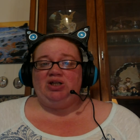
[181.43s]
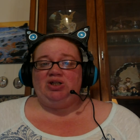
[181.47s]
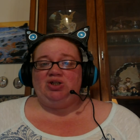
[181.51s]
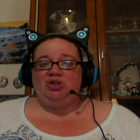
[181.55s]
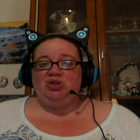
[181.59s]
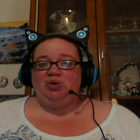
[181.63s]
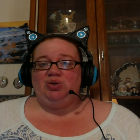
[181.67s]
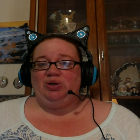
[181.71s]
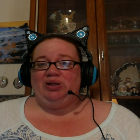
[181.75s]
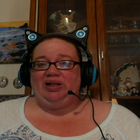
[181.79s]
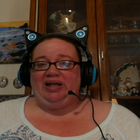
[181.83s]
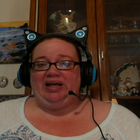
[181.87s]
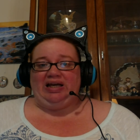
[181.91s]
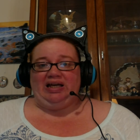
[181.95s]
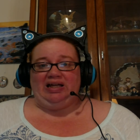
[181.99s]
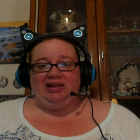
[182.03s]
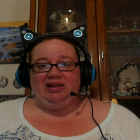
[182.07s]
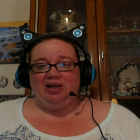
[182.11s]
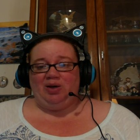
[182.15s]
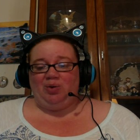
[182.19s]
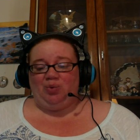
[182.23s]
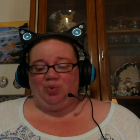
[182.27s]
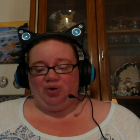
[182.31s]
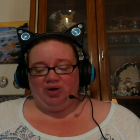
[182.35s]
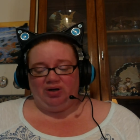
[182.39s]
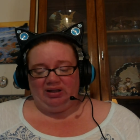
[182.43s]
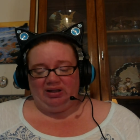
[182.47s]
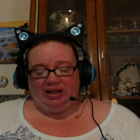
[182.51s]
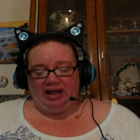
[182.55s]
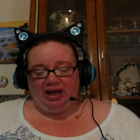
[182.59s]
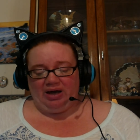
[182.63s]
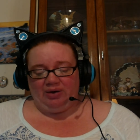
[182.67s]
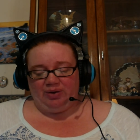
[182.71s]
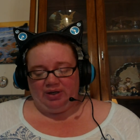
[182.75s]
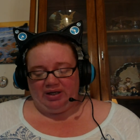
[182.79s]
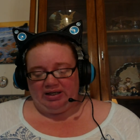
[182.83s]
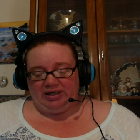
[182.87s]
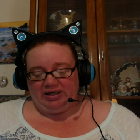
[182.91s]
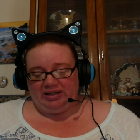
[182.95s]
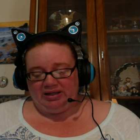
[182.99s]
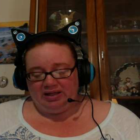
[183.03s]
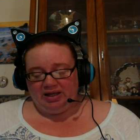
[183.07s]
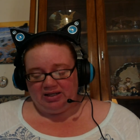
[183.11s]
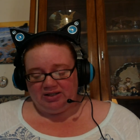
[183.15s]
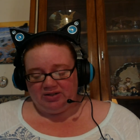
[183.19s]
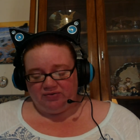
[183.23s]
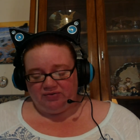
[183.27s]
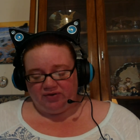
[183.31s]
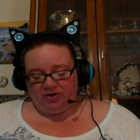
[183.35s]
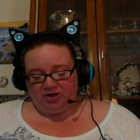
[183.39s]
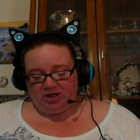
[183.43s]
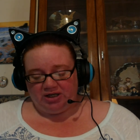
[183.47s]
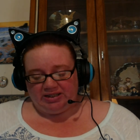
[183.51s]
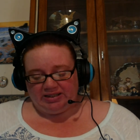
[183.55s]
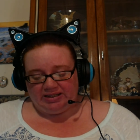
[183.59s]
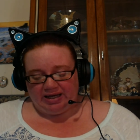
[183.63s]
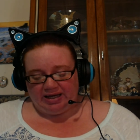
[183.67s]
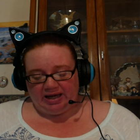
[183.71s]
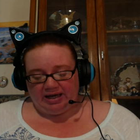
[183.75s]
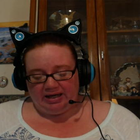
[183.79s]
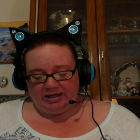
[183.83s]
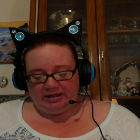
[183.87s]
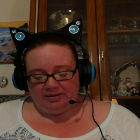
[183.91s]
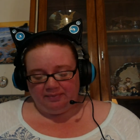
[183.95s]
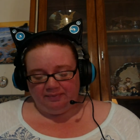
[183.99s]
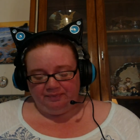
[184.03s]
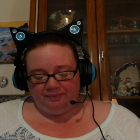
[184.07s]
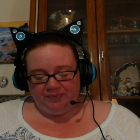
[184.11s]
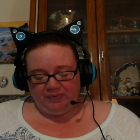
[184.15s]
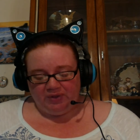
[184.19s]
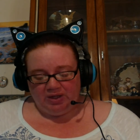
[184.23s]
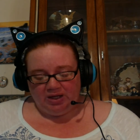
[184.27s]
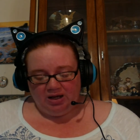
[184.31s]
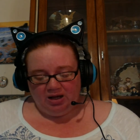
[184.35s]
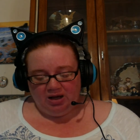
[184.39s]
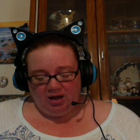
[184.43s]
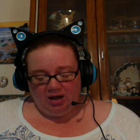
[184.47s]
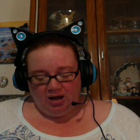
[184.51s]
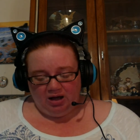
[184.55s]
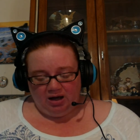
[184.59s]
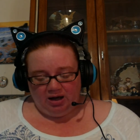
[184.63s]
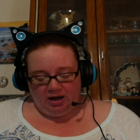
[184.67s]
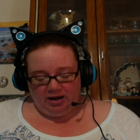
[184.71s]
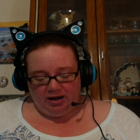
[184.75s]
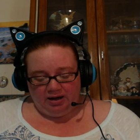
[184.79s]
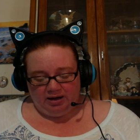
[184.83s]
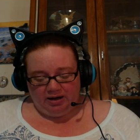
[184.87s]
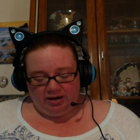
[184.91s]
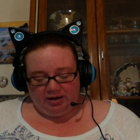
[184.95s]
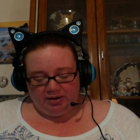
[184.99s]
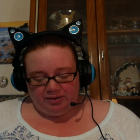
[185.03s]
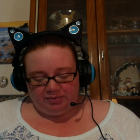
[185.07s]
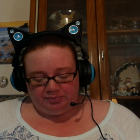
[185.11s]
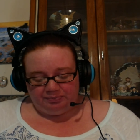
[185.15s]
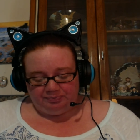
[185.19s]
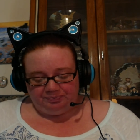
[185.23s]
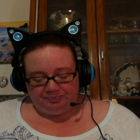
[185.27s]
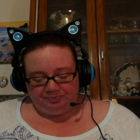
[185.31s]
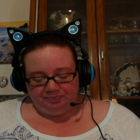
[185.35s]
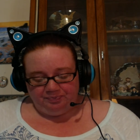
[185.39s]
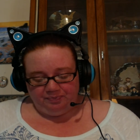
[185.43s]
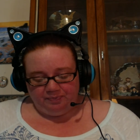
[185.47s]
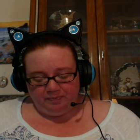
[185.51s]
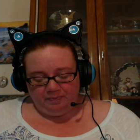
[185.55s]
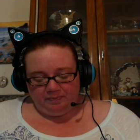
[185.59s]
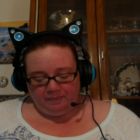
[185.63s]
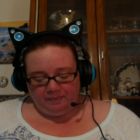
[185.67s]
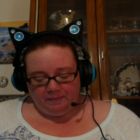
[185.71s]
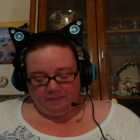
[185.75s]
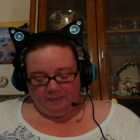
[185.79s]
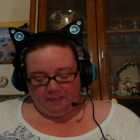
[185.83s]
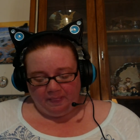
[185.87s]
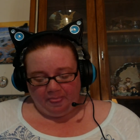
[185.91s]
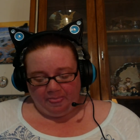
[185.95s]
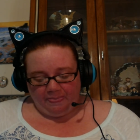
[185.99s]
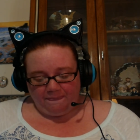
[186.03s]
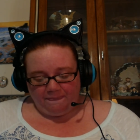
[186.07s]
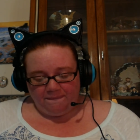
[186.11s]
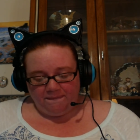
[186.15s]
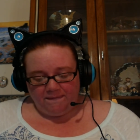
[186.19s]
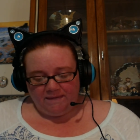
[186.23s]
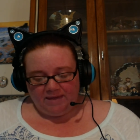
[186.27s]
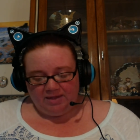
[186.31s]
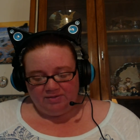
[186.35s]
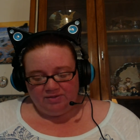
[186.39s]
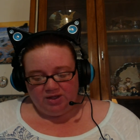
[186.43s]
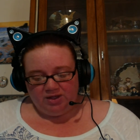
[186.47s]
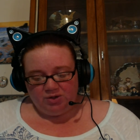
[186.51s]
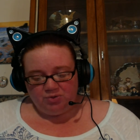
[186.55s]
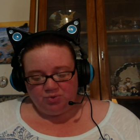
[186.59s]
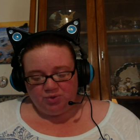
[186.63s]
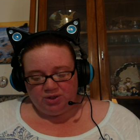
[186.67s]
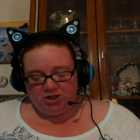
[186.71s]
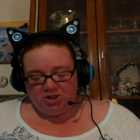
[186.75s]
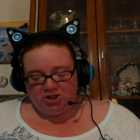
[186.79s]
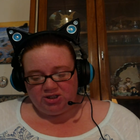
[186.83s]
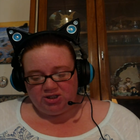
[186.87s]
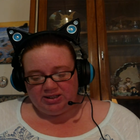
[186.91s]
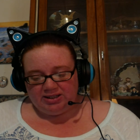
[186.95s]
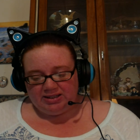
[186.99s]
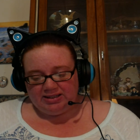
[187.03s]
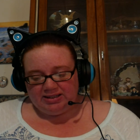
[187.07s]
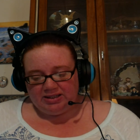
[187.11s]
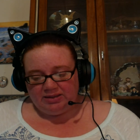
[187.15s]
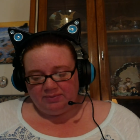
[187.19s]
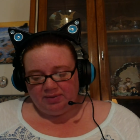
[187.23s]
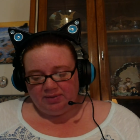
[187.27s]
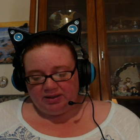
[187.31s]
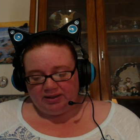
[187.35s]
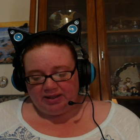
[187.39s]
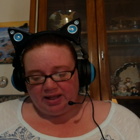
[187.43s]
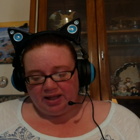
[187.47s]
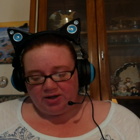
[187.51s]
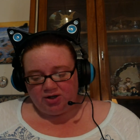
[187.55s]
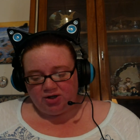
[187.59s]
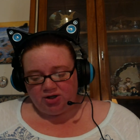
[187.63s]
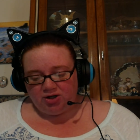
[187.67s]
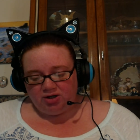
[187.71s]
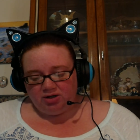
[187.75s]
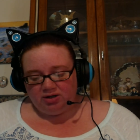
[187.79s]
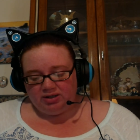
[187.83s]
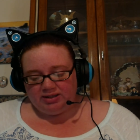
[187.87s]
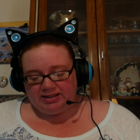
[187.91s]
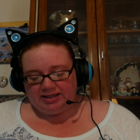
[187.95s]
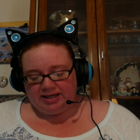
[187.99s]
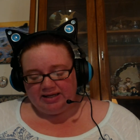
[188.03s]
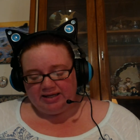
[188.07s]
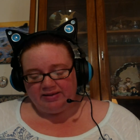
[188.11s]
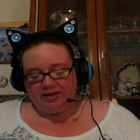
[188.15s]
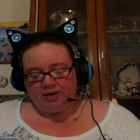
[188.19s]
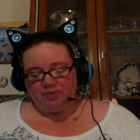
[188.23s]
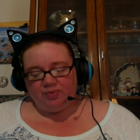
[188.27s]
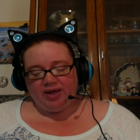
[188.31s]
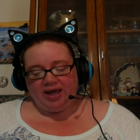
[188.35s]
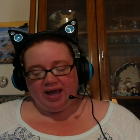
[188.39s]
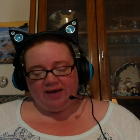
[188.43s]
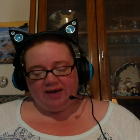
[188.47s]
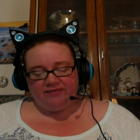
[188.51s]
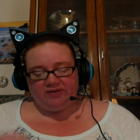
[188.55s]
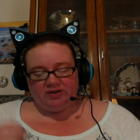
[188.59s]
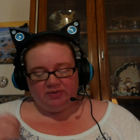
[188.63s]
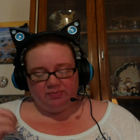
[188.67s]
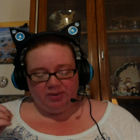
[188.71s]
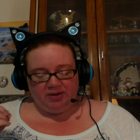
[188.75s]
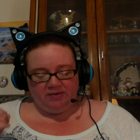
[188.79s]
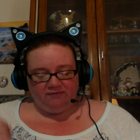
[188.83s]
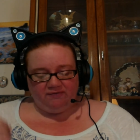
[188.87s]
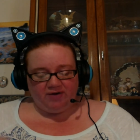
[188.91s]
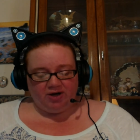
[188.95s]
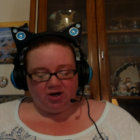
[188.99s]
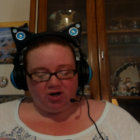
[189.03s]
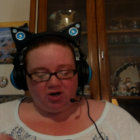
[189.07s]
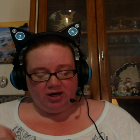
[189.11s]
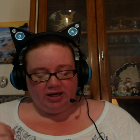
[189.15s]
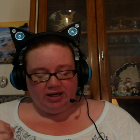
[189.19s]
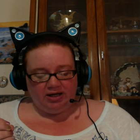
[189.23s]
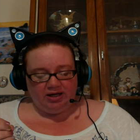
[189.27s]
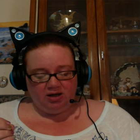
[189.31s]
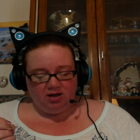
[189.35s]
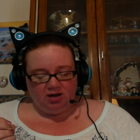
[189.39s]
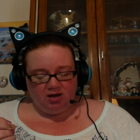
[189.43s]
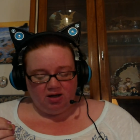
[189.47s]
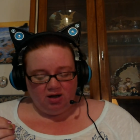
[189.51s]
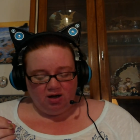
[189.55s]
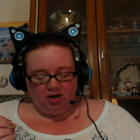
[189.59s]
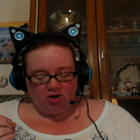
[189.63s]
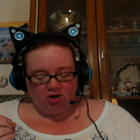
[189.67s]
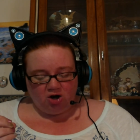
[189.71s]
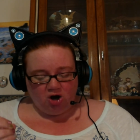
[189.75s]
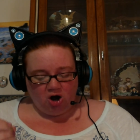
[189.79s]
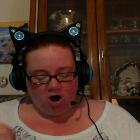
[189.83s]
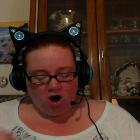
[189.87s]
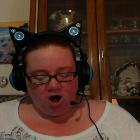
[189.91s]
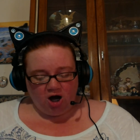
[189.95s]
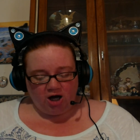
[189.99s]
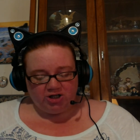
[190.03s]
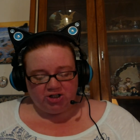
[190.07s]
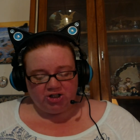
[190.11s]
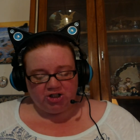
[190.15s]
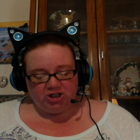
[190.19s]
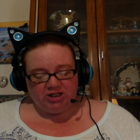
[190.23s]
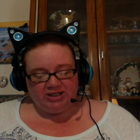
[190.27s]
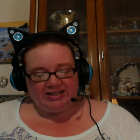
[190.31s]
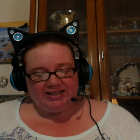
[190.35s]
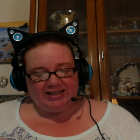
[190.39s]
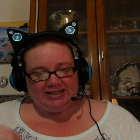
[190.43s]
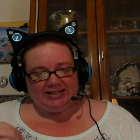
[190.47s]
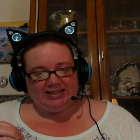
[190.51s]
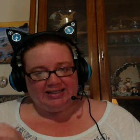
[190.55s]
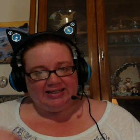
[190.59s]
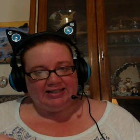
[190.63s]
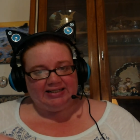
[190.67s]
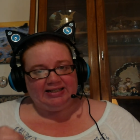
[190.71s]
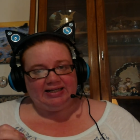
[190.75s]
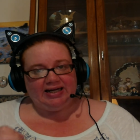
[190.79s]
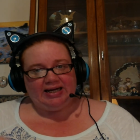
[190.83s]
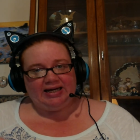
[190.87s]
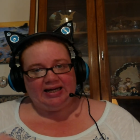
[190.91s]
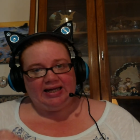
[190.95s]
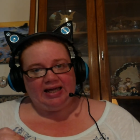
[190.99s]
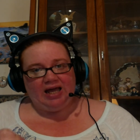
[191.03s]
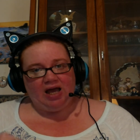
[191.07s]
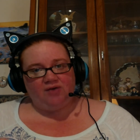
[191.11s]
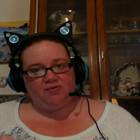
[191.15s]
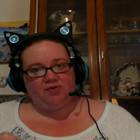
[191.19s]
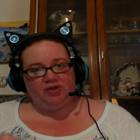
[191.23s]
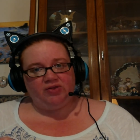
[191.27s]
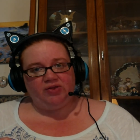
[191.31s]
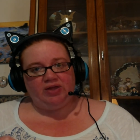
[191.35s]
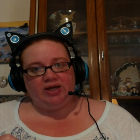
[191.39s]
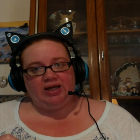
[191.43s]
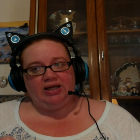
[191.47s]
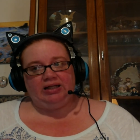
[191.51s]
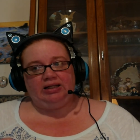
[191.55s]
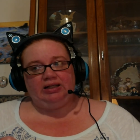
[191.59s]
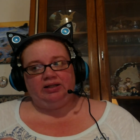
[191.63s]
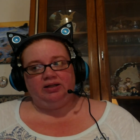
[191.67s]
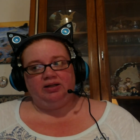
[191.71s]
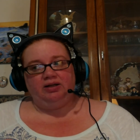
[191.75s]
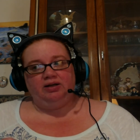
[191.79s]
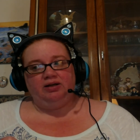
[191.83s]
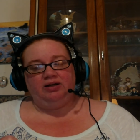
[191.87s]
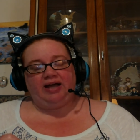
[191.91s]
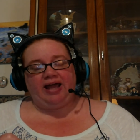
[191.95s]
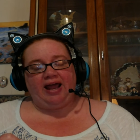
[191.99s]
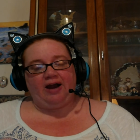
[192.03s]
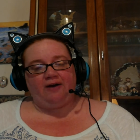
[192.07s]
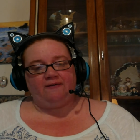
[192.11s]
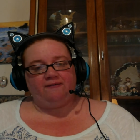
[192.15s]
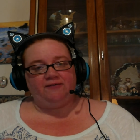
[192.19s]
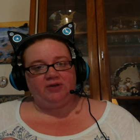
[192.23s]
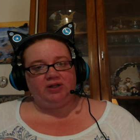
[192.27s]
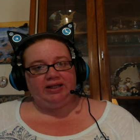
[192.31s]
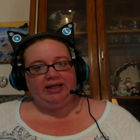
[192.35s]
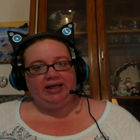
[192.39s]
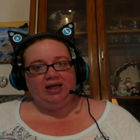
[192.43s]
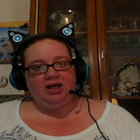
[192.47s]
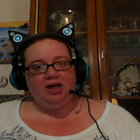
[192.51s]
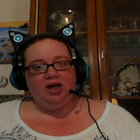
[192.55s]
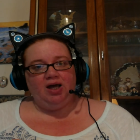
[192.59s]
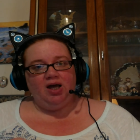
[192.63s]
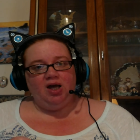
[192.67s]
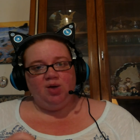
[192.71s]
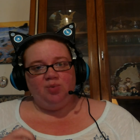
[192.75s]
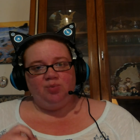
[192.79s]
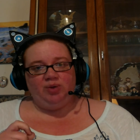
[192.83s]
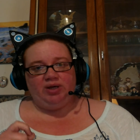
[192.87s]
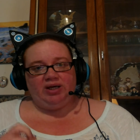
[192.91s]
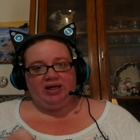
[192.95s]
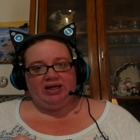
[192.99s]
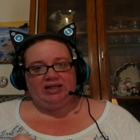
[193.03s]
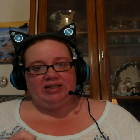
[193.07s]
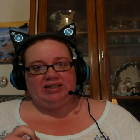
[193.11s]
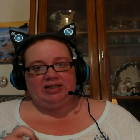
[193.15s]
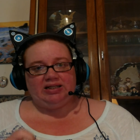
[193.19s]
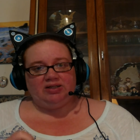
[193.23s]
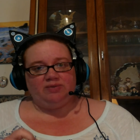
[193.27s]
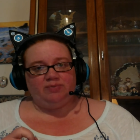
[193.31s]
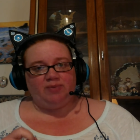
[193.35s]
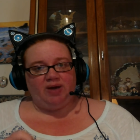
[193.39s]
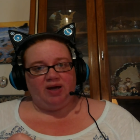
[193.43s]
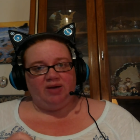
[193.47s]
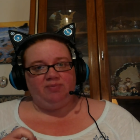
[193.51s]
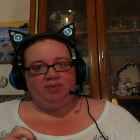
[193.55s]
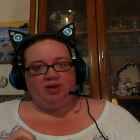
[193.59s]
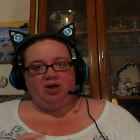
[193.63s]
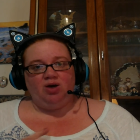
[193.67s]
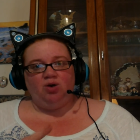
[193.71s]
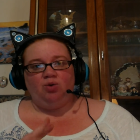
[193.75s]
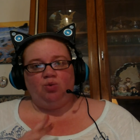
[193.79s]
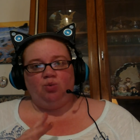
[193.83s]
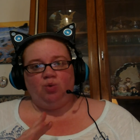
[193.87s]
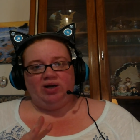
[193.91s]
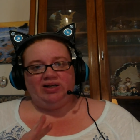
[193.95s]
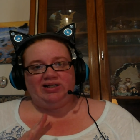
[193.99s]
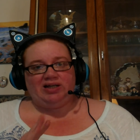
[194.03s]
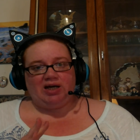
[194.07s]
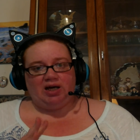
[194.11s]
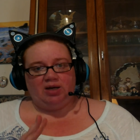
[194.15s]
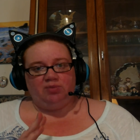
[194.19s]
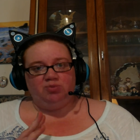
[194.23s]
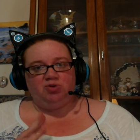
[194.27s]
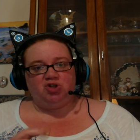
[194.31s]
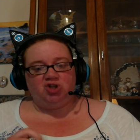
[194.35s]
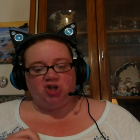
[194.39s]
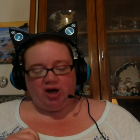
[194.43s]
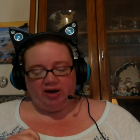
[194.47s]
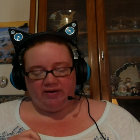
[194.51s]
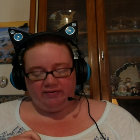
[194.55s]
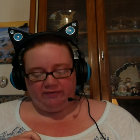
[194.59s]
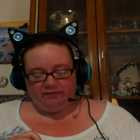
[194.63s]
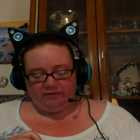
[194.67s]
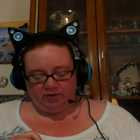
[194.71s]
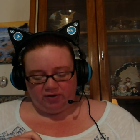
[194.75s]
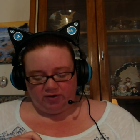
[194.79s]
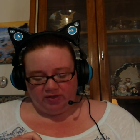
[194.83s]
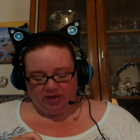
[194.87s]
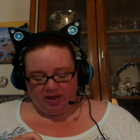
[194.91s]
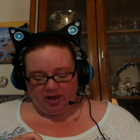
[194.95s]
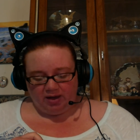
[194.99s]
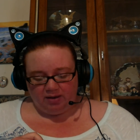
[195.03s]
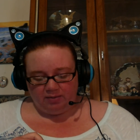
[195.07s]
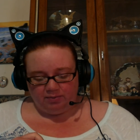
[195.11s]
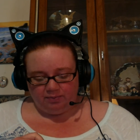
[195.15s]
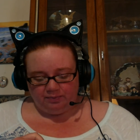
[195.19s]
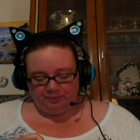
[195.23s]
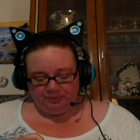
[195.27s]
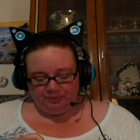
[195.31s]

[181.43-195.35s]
too late and they weren't allowed in. And that's very sad. And then Rich sends him a letter saying that we have to be very cautious and study everything carefully because this might be a one-time shot for them.